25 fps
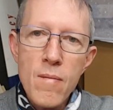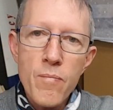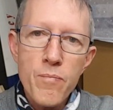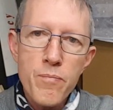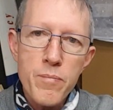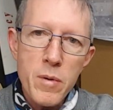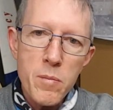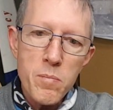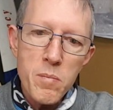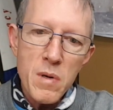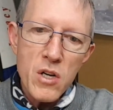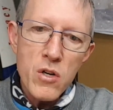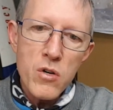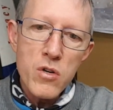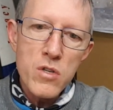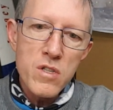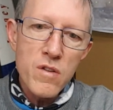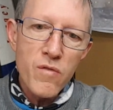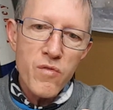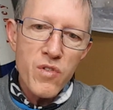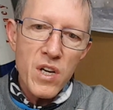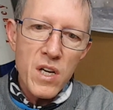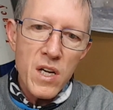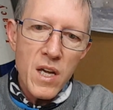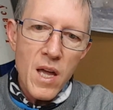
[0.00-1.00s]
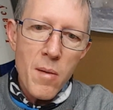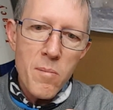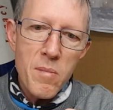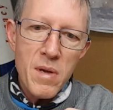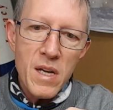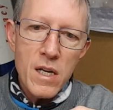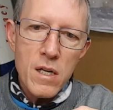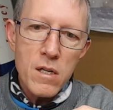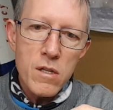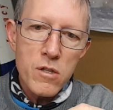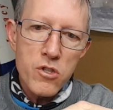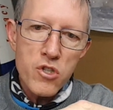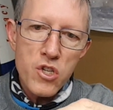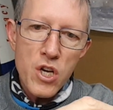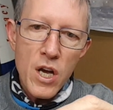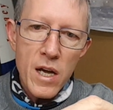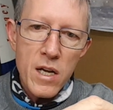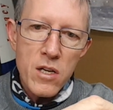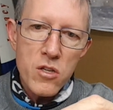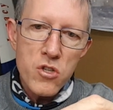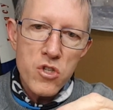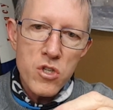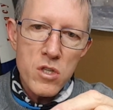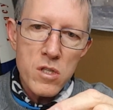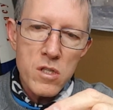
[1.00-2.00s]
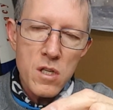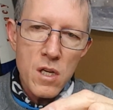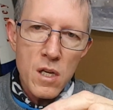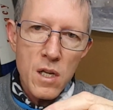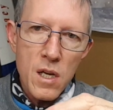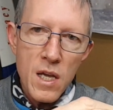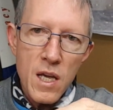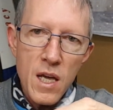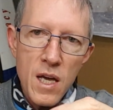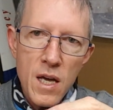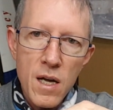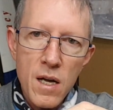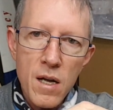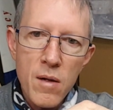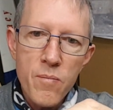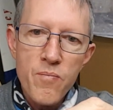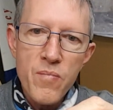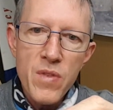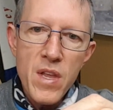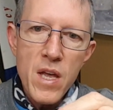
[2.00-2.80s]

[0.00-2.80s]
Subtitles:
But because of the chemical changes in here,